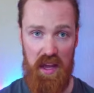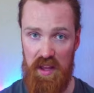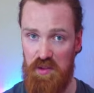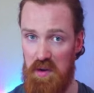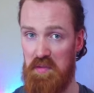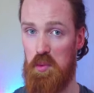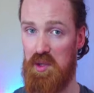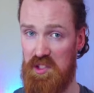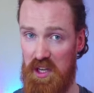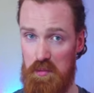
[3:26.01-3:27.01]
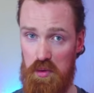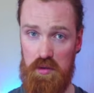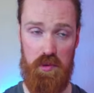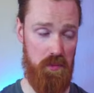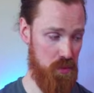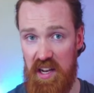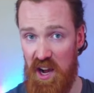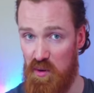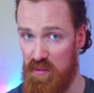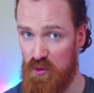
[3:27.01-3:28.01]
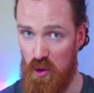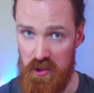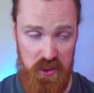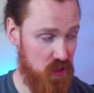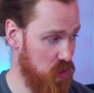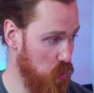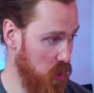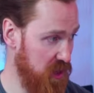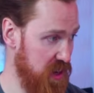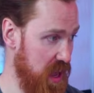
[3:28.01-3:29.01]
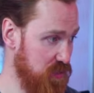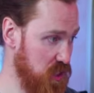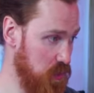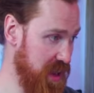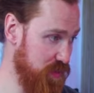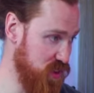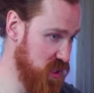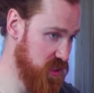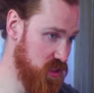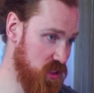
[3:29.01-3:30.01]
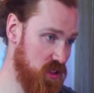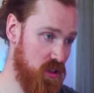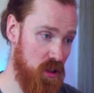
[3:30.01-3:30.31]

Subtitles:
and you have a one-sided board wipe. Now, of course, we're gonna have some life loss.